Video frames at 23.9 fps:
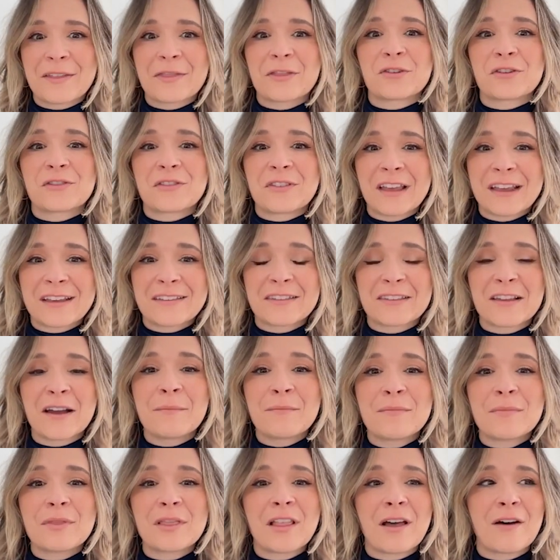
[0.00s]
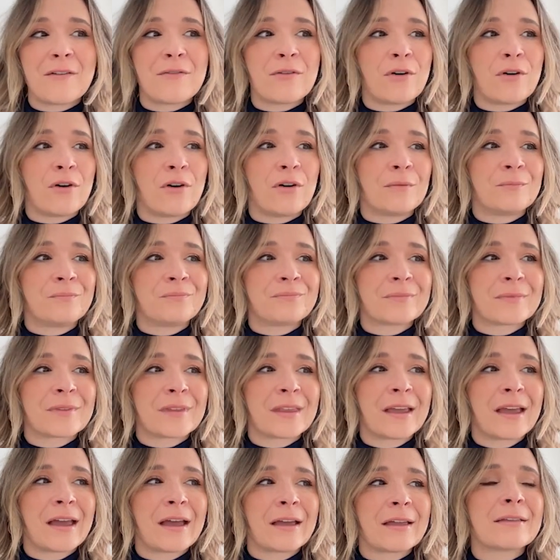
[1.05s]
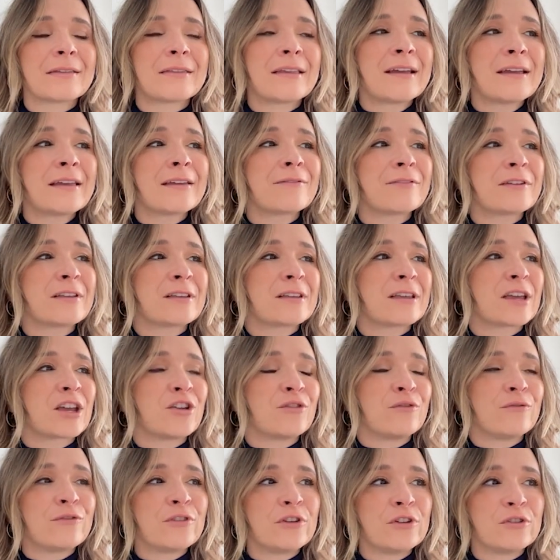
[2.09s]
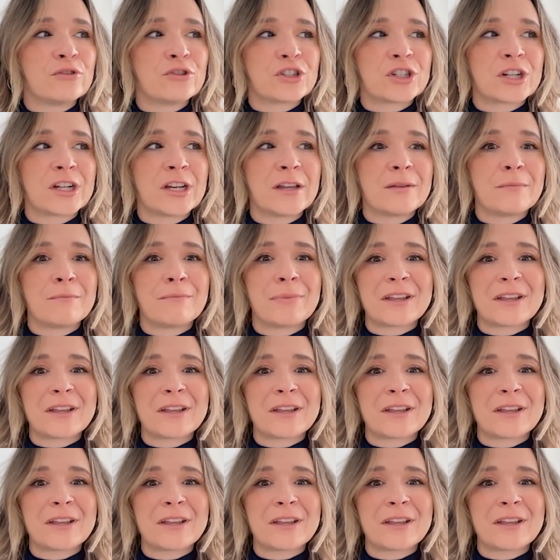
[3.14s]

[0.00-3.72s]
There's like some level, it's not even confusion,